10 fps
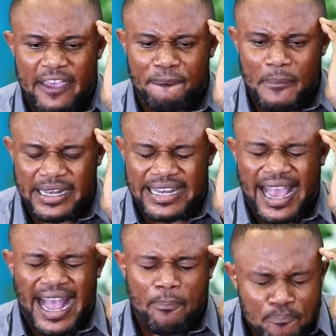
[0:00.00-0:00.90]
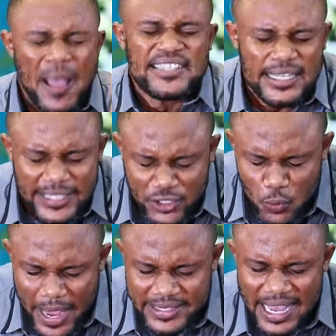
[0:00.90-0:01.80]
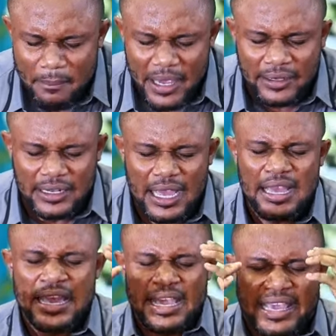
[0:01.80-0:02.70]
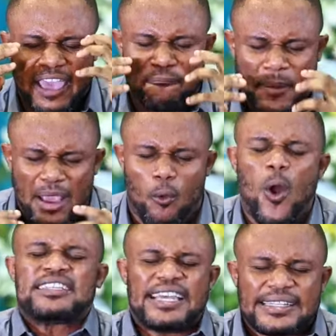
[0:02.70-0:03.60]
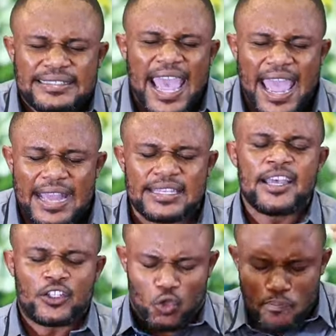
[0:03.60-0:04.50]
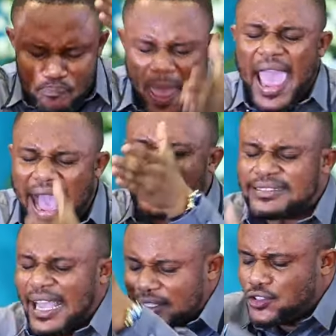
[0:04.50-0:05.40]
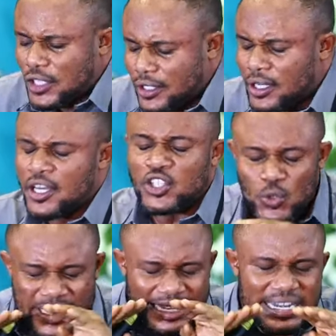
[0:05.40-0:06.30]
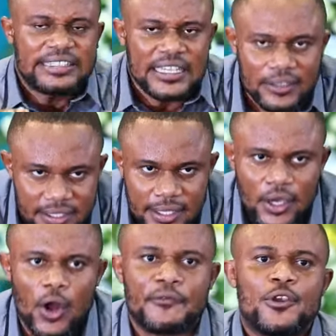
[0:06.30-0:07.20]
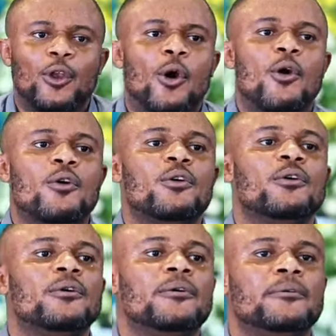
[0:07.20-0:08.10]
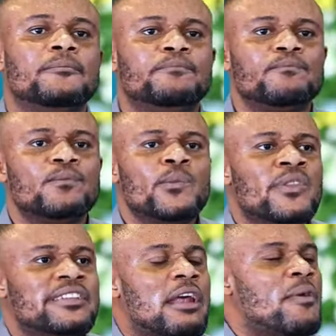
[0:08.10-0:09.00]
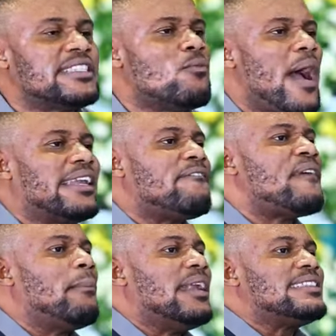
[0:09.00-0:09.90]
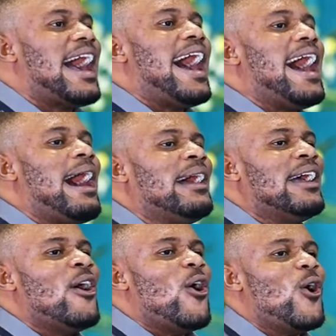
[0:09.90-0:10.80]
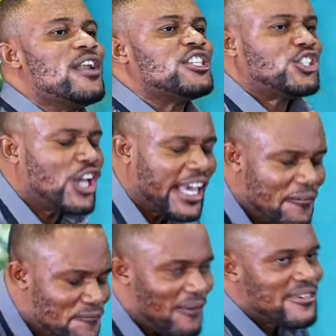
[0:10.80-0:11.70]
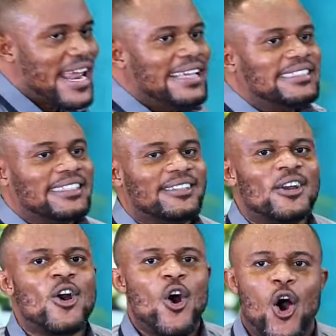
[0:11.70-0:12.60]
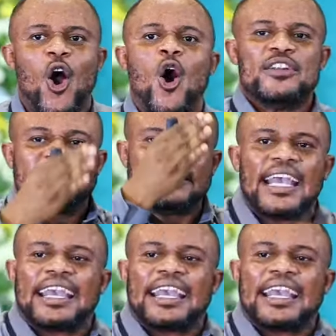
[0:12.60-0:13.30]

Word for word: give me the capacity to examine, give me what it takes to pay attention to the details scales of your law. The reason why the families are on a shaky foundation or on